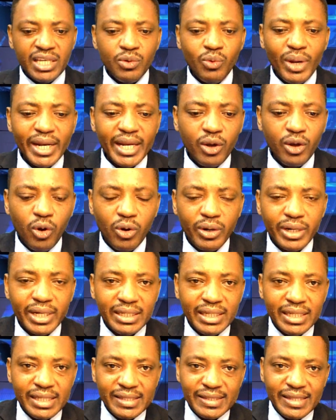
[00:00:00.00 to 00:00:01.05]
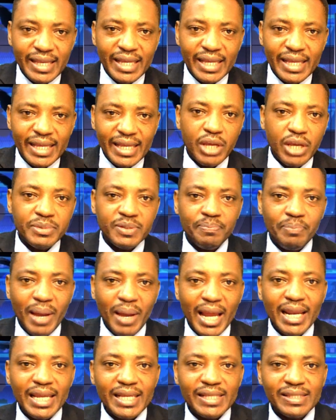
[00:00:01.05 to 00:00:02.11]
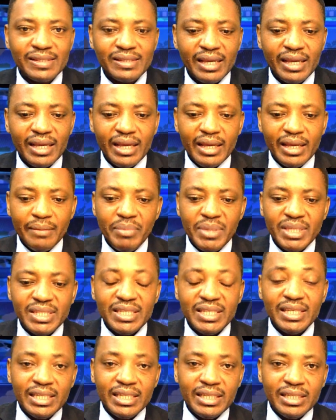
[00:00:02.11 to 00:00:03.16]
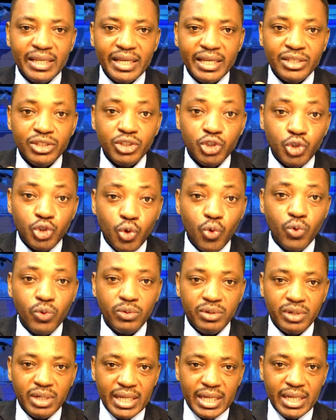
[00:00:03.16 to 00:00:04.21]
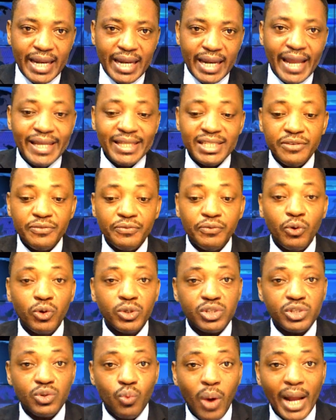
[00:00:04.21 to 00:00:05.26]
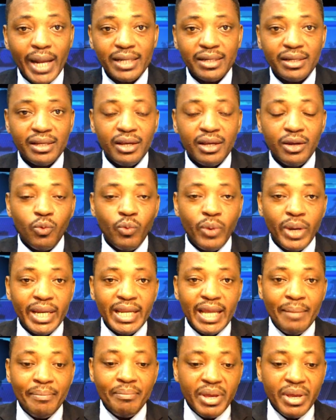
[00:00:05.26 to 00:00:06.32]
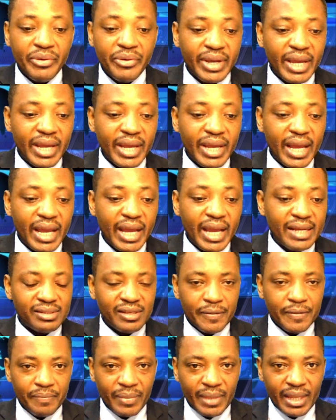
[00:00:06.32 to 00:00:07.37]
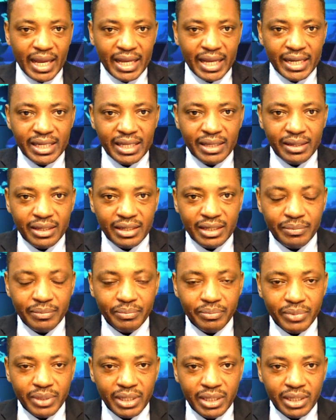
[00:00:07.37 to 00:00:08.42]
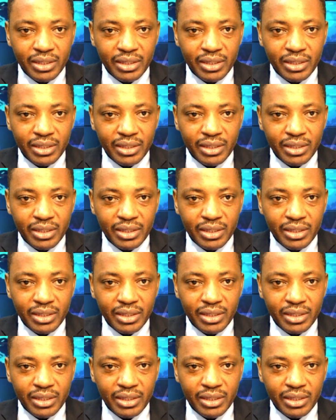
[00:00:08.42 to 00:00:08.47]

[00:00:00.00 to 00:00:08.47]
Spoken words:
in what they call the St. James Palace meeting in June 1941, where the Americans and the